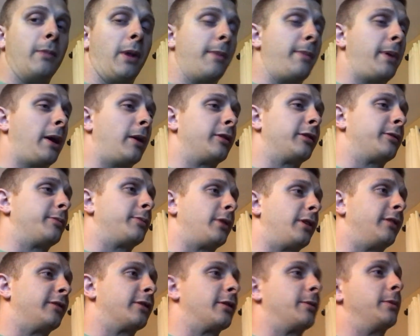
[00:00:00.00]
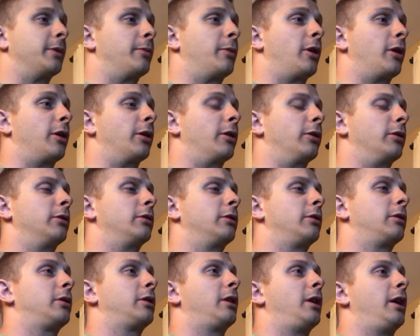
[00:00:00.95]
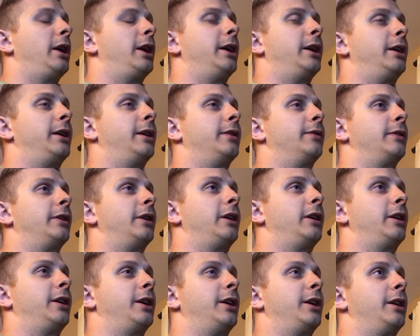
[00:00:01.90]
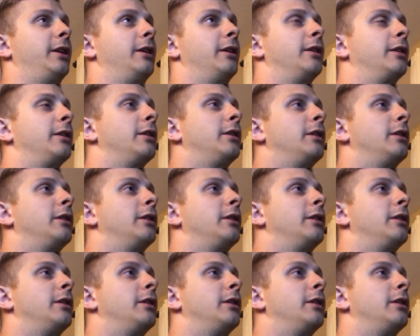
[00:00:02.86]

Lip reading: power supplies come tomorrow. I have a